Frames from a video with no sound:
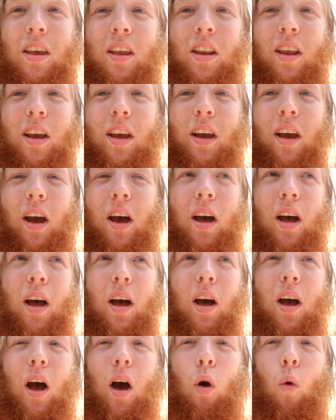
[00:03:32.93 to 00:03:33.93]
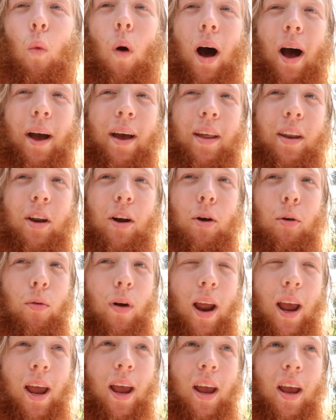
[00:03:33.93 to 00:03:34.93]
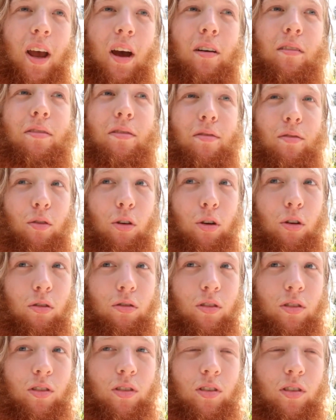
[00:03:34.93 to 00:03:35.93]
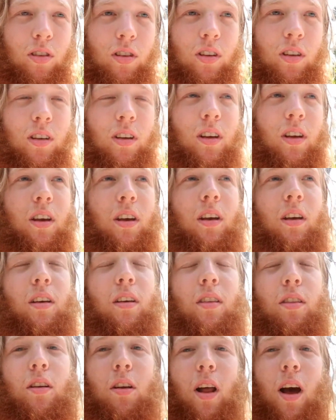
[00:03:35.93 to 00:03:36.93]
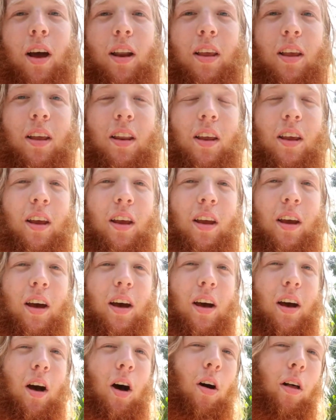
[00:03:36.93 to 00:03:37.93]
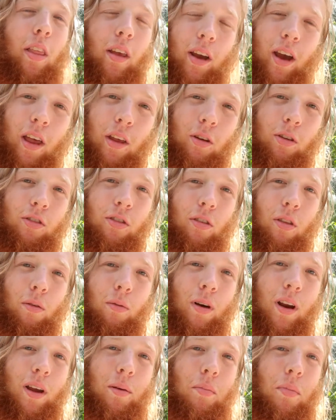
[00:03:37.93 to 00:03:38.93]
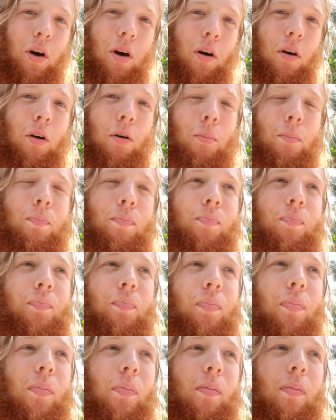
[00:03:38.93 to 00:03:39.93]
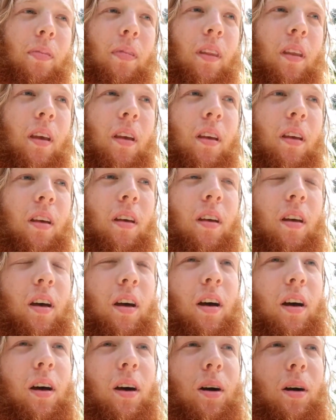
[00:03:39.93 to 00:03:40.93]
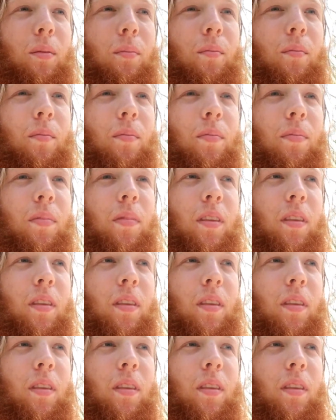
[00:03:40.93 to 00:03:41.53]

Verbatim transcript: eating uh, a wide array of fruits. They're not eating uh, all the colors of the rainbow. Um,